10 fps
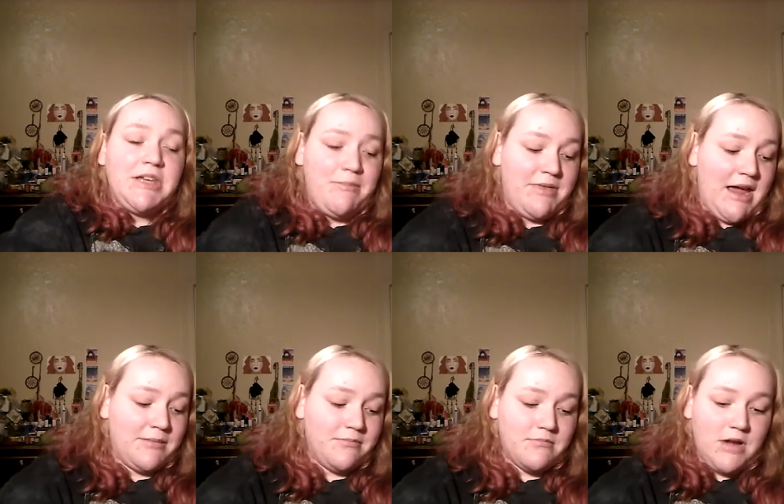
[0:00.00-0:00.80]
keep that
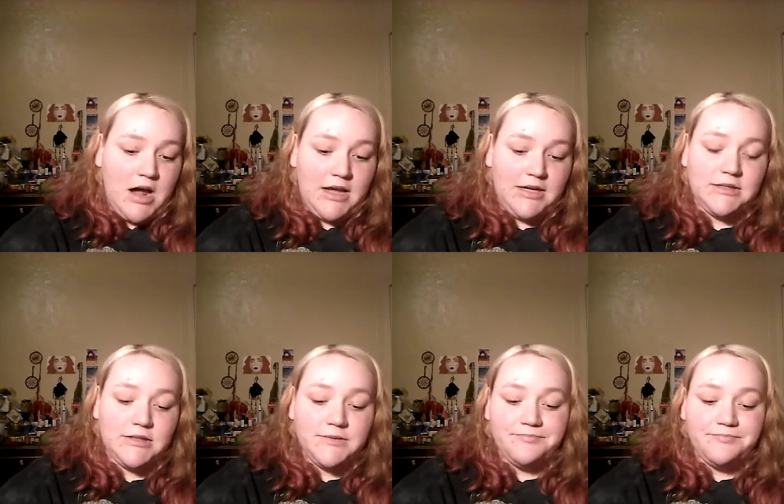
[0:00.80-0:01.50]
in mind.